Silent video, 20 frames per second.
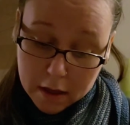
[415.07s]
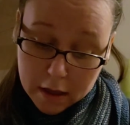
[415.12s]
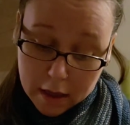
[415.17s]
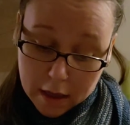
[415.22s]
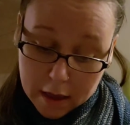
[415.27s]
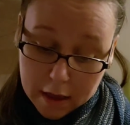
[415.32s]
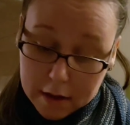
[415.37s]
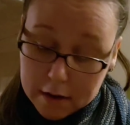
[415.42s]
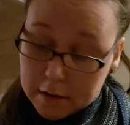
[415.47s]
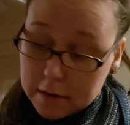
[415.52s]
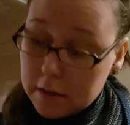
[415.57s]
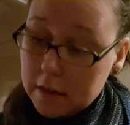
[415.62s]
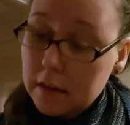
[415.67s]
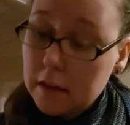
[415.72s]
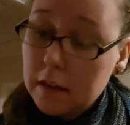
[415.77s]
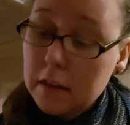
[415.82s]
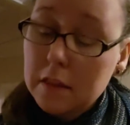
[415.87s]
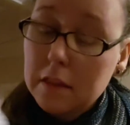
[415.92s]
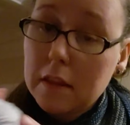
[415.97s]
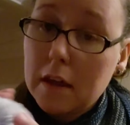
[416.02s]
And
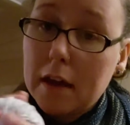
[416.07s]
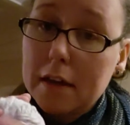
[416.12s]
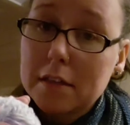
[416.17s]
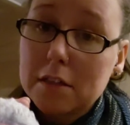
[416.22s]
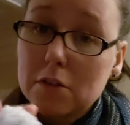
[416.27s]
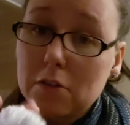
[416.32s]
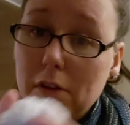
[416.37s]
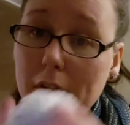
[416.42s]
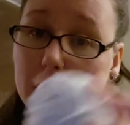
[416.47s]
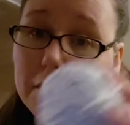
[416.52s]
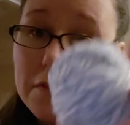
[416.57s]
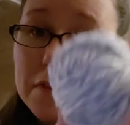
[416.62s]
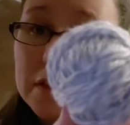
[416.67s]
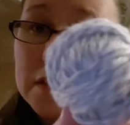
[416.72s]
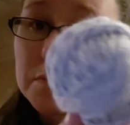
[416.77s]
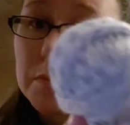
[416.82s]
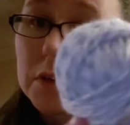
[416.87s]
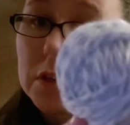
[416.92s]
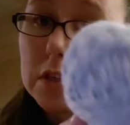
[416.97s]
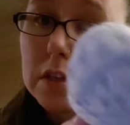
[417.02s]
I still have
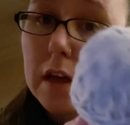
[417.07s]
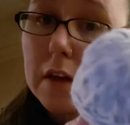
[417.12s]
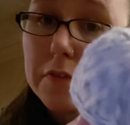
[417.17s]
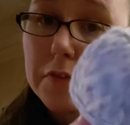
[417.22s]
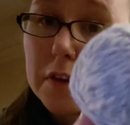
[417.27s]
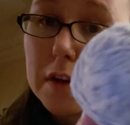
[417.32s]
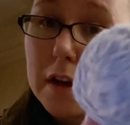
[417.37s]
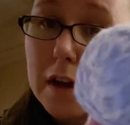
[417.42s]
this much left.